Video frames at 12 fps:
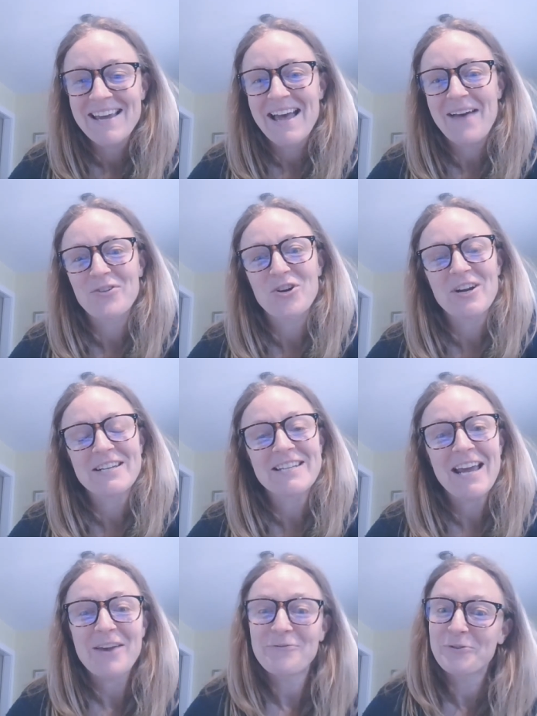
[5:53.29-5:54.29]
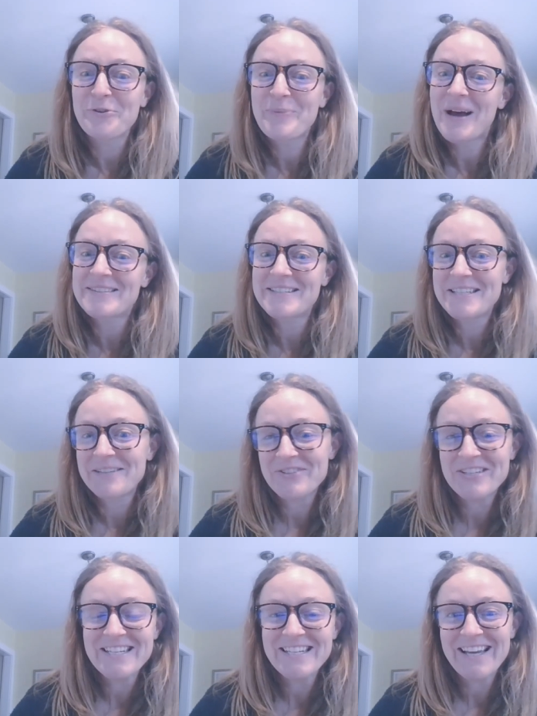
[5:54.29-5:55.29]
Have a great day full of
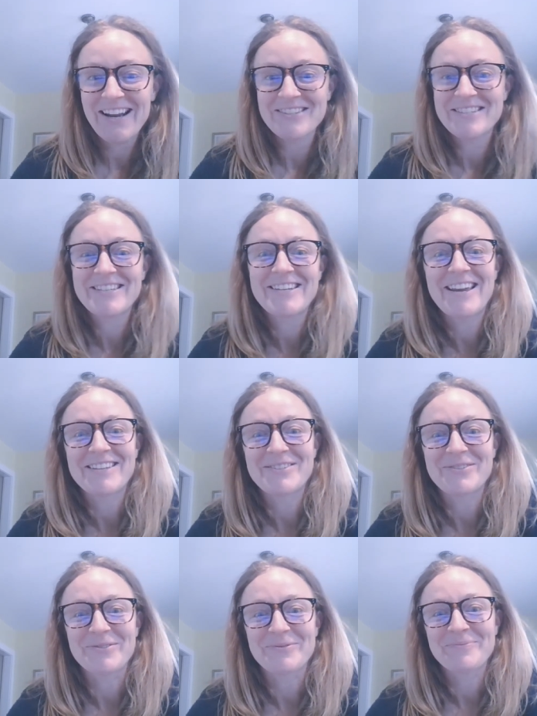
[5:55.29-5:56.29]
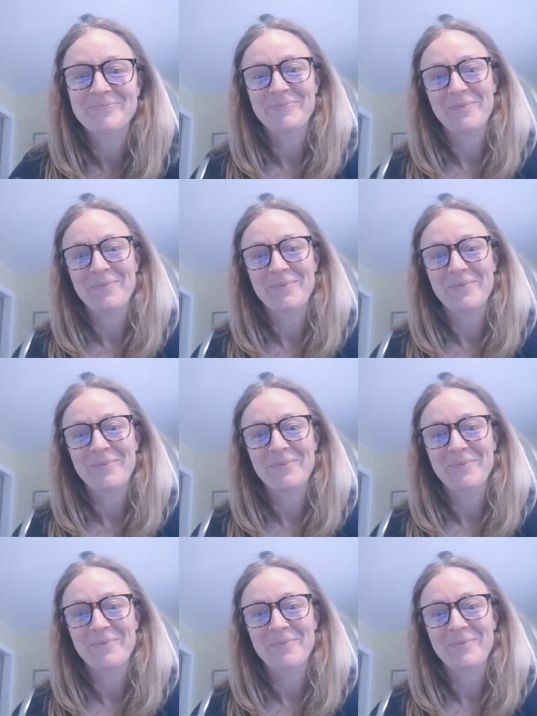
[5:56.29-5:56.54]
positivity, and I'll see you again soon.